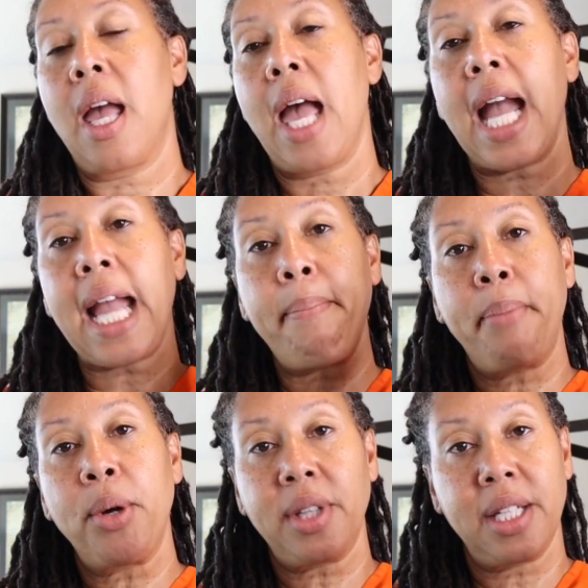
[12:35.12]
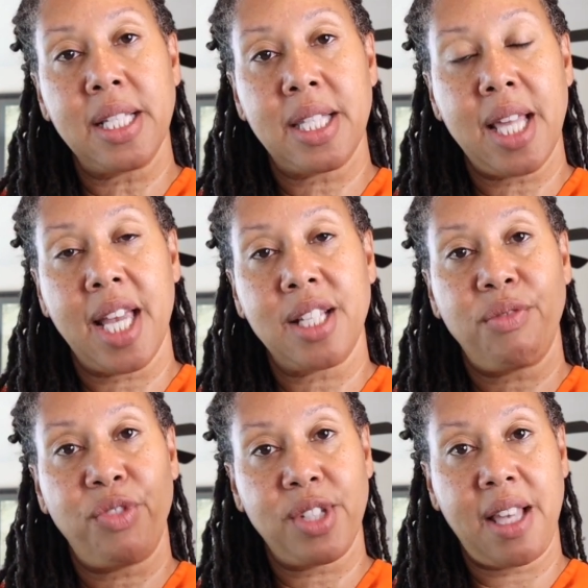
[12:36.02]
I got both of these
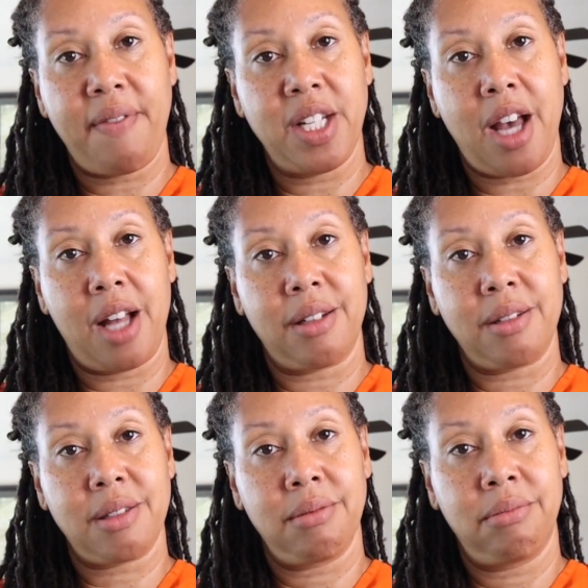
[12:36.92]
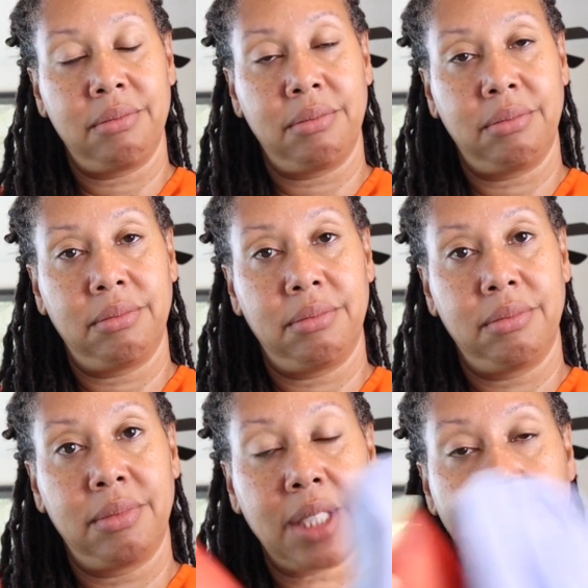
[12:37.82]
things for $7
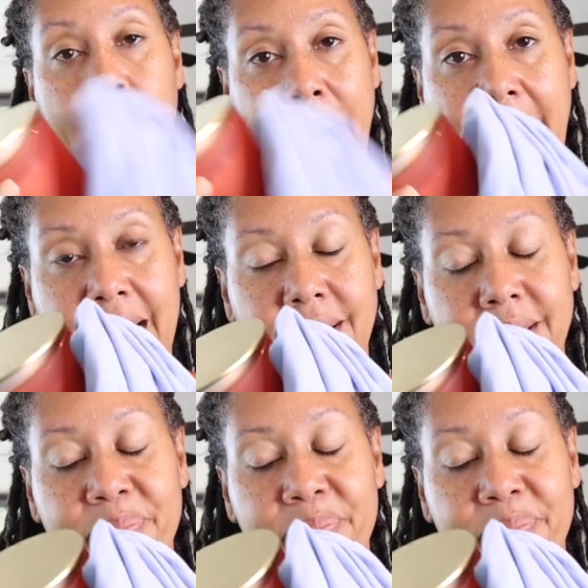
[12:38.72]
combined.